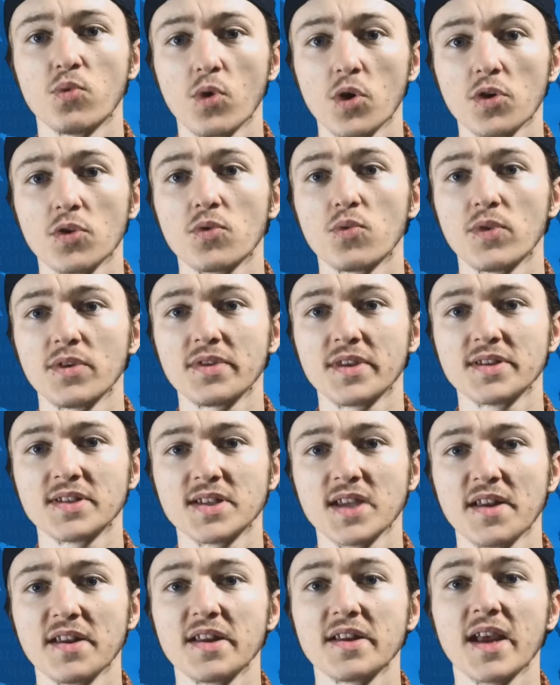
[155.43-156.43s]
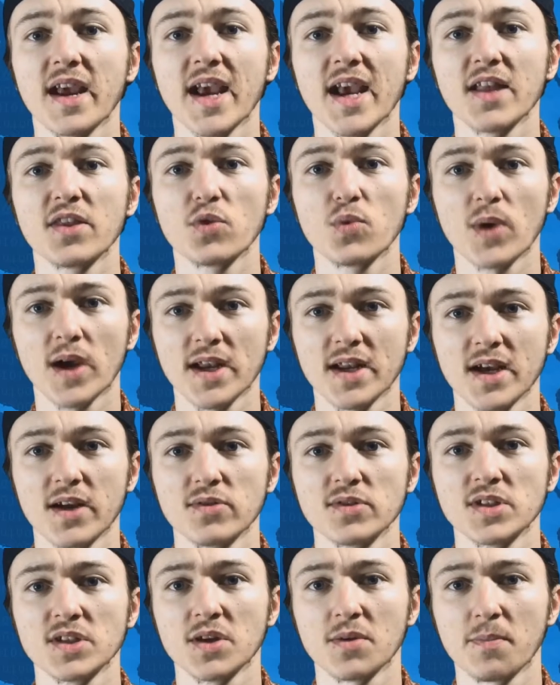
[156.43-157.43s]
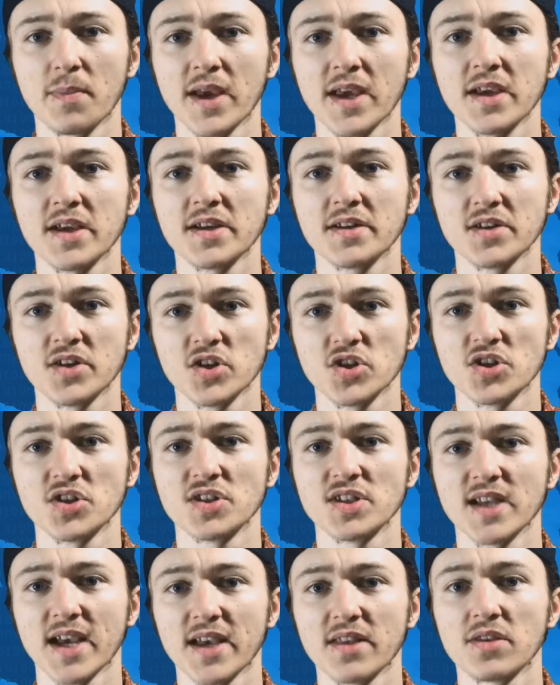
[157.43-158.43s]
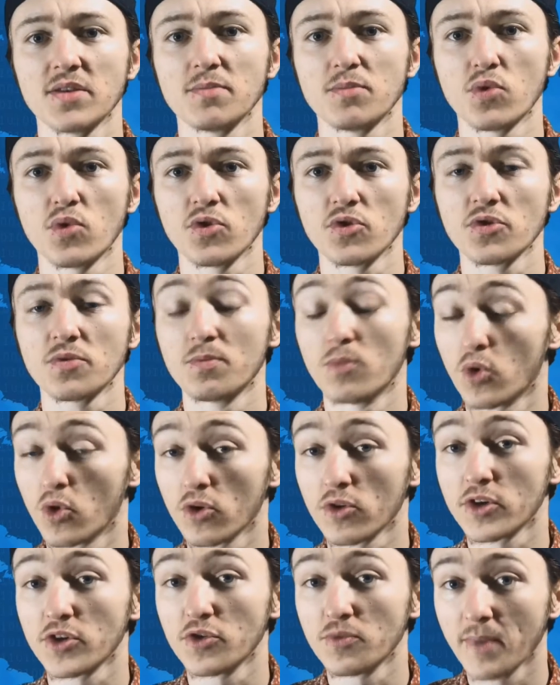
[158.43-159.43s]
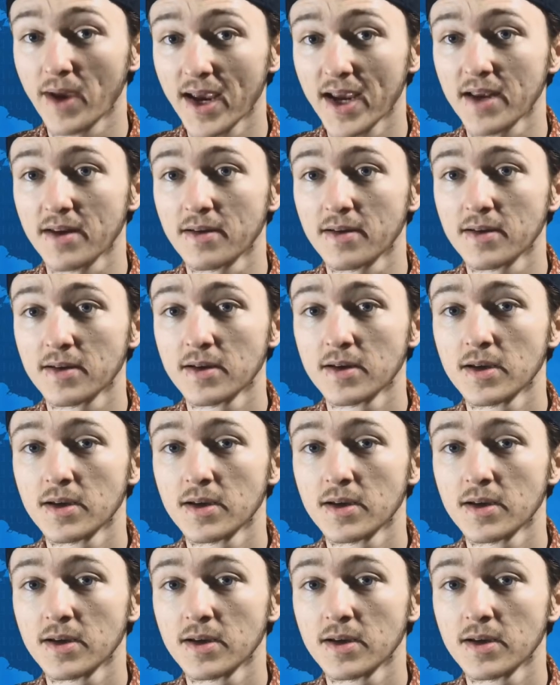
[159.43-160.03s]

work with the Senate and the White House to make conditions at the border more humane.